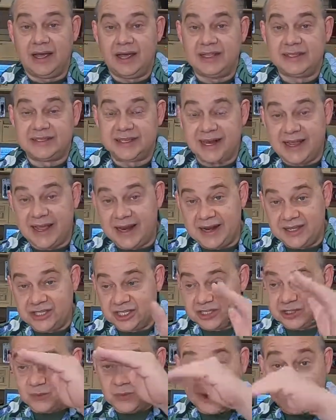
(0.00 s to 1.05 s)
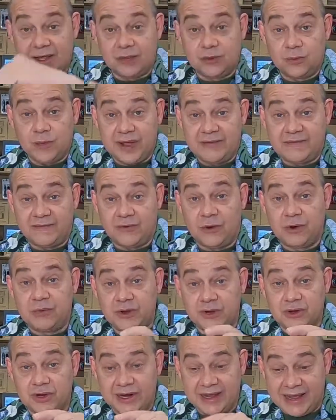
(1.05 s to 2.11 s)
instead of getting just a regular waveform,
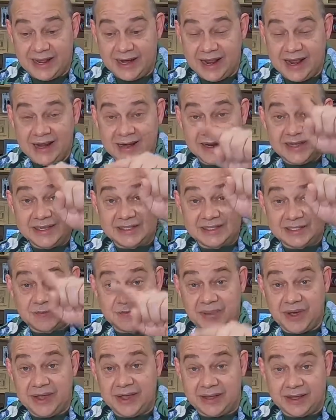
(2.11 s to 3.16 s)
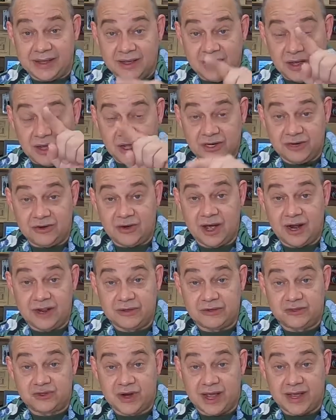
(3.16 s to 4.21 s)
you're going to get a nice spike on your
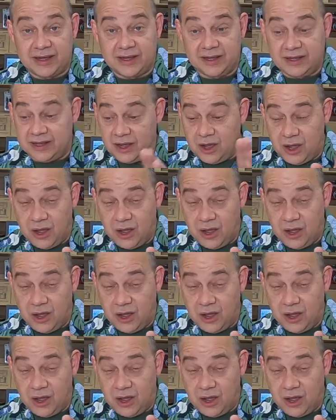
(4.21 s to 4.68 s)
audio track.